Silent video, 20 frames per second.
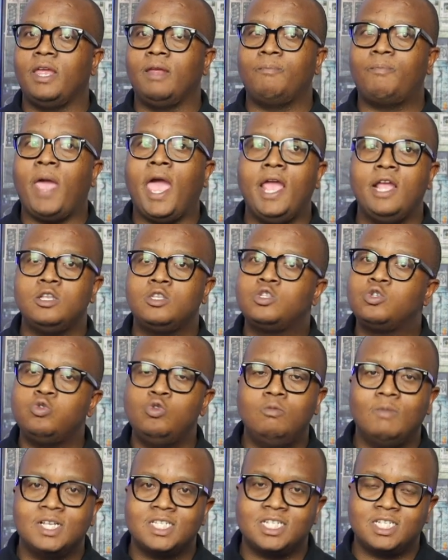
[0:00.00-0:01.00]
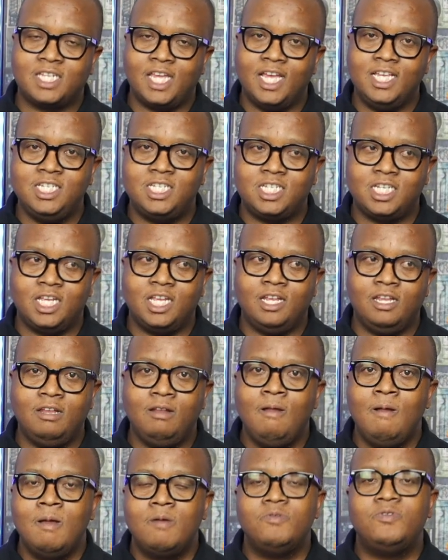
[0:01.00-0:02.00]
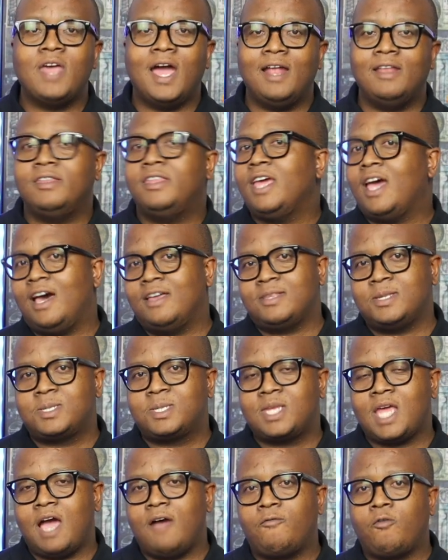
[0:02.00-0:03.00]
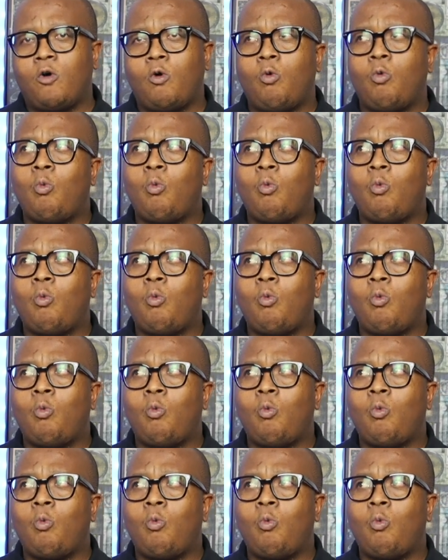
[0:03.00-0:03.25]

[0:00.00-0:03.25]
being paid too much attention than the other stuff?